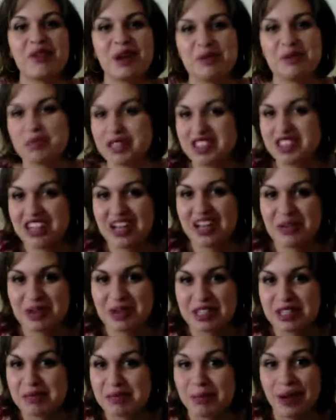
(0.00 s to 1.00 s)
push
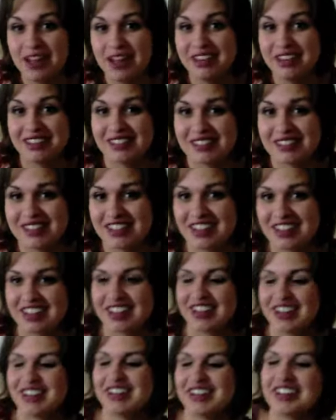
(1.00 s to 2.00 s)
anyone's buttons, you
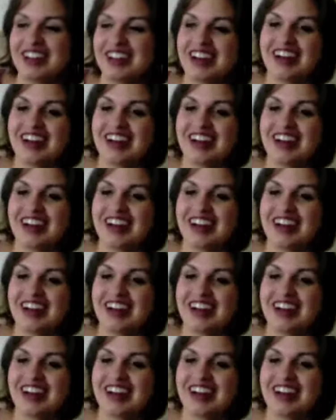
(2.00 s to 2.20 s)
know.